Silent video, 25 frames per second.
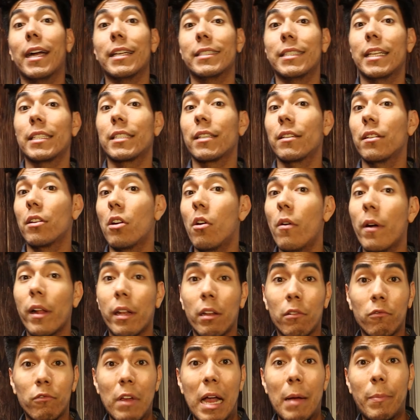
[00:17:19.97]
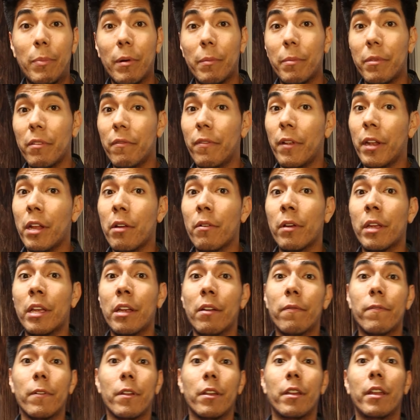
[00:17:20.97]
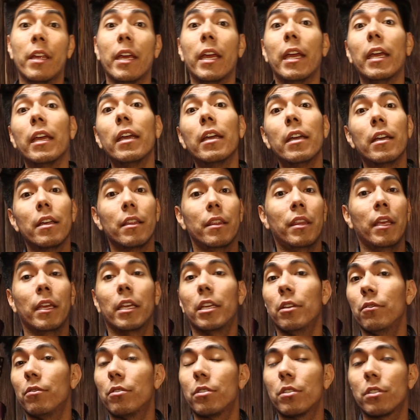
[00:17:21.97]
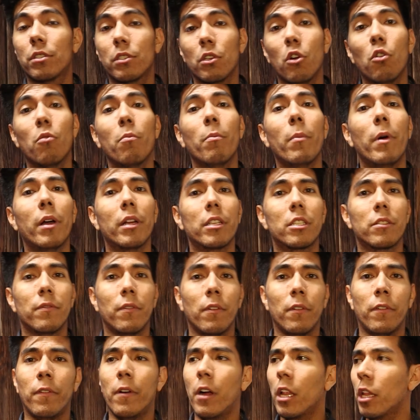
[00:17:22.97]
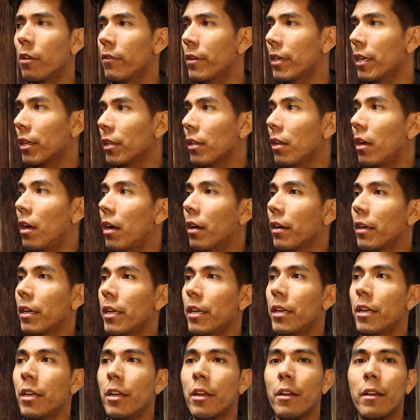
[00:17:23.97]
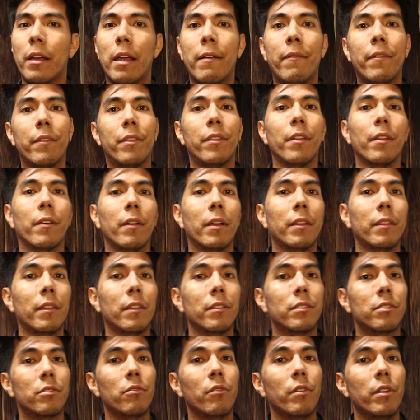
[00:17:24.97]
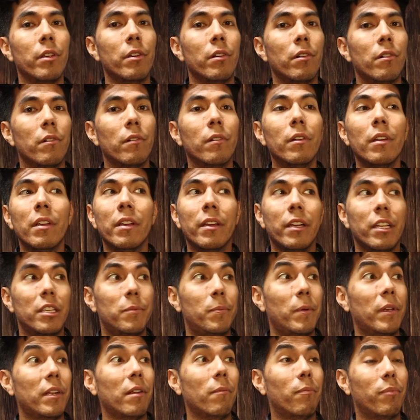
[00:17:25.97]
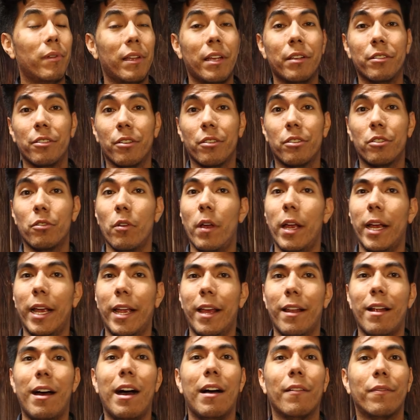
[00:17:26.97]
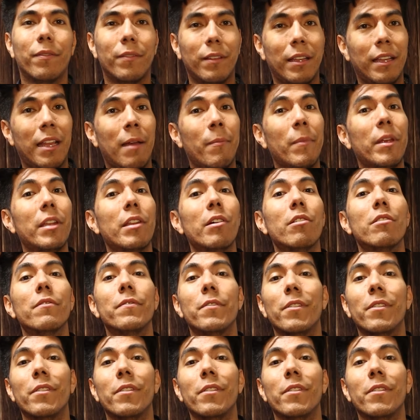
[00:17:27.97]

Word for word: guys, that's gonna go ahead and wrap up the video here for today. Thank you so much for following along here, everything in the studio. It's been a pleasure showing it off. Let me know